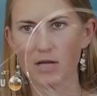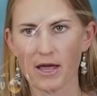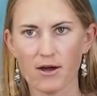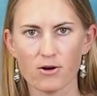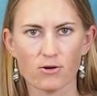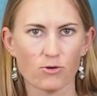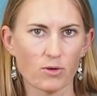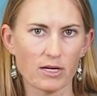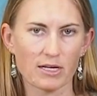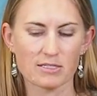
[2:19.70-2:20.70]
hair,
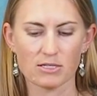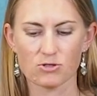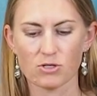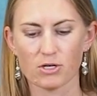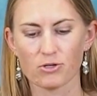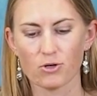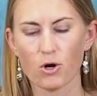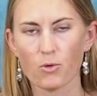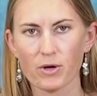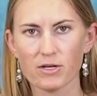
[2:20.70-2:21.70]
grit, etc. on your
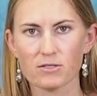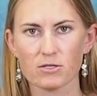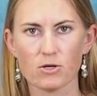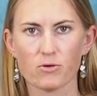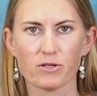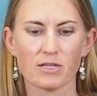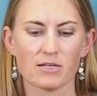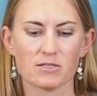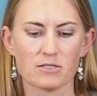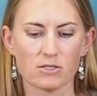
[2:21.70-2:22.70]
O-ring to know that
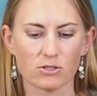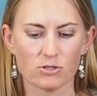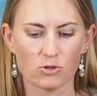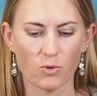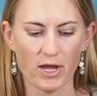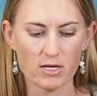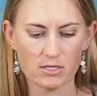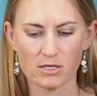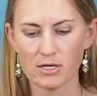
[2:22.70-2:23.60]
that seal is great.